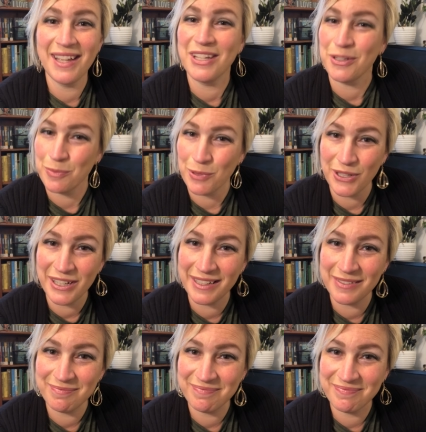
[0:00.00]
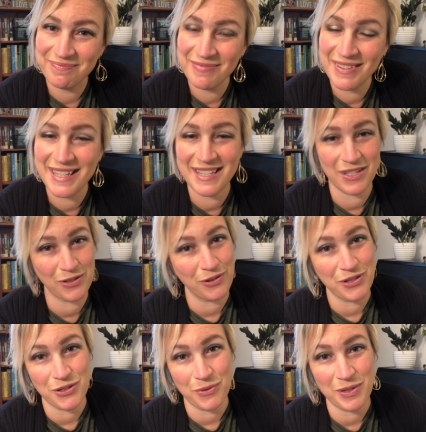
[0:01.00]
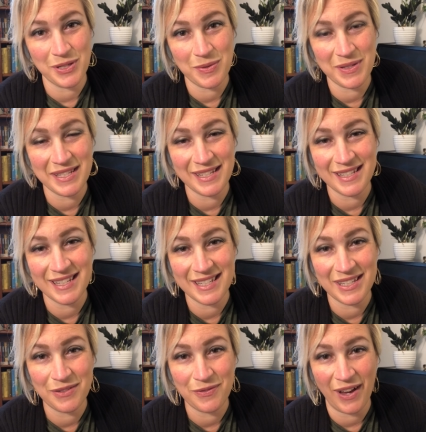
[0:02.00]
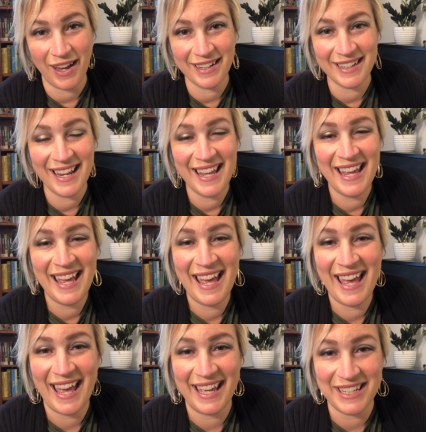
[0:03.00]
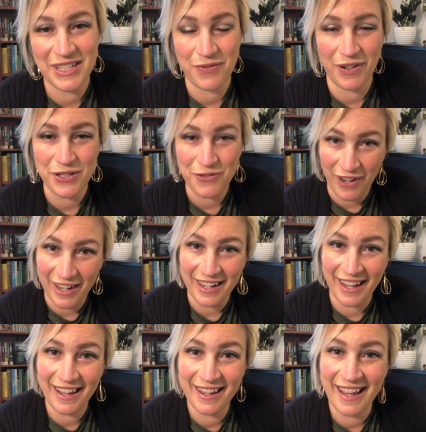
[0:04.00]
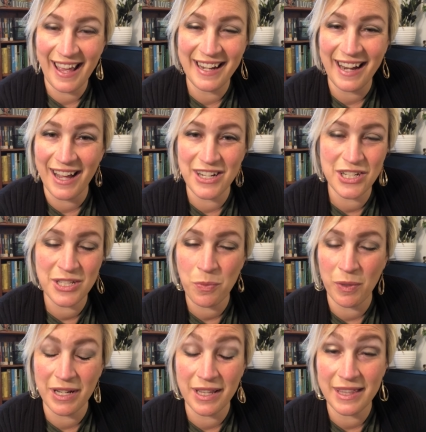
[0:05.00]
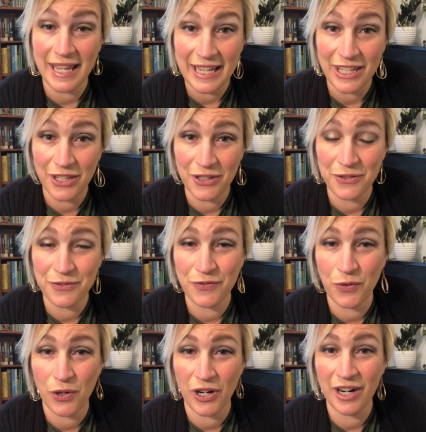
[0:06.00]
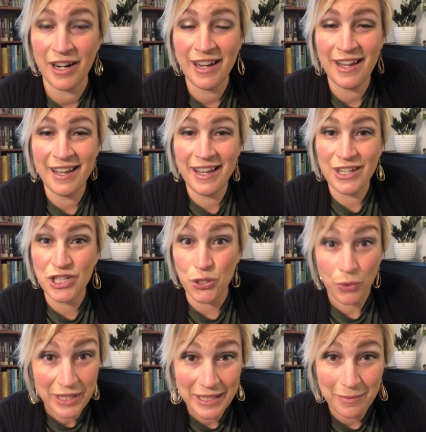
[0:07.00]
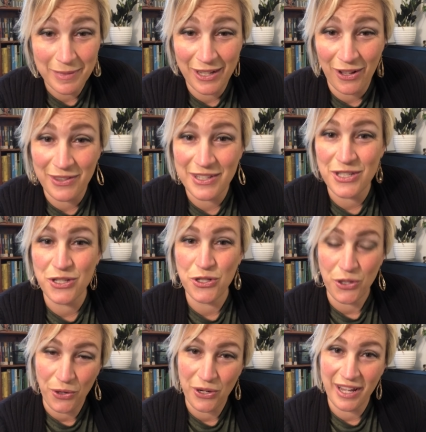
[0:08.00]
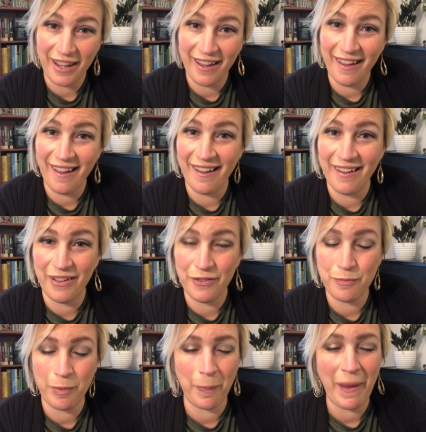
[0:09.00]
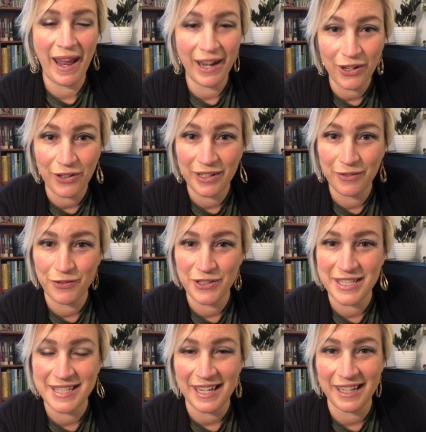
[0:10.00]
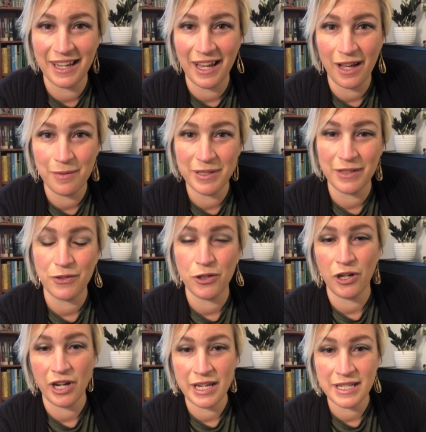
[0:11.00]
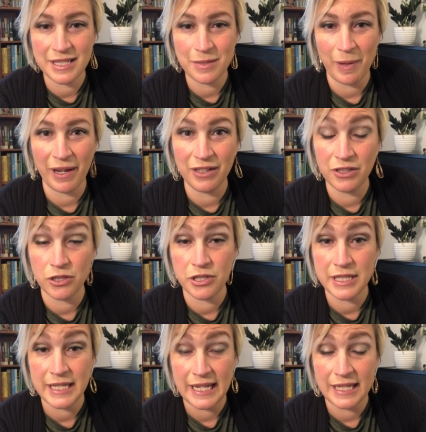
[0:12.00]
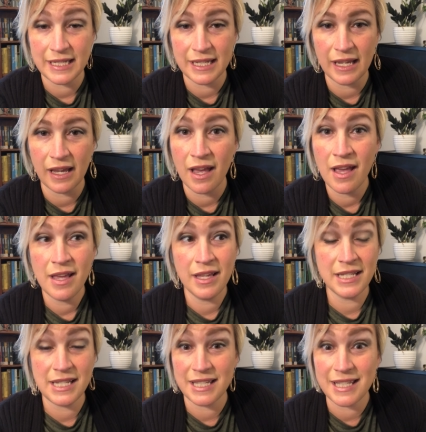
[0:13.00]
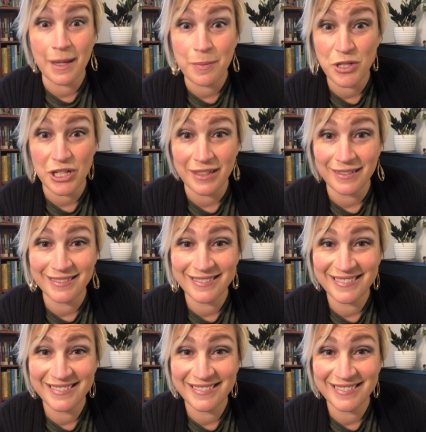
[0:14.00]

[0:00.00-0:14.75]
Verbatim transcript: Good morning. This is Krystal Woods with Seasons in the Vine, and it's Fresh Friday. And I just want to thank you for joining me on this journey of preparing for the second coming of Christ by understanding deception,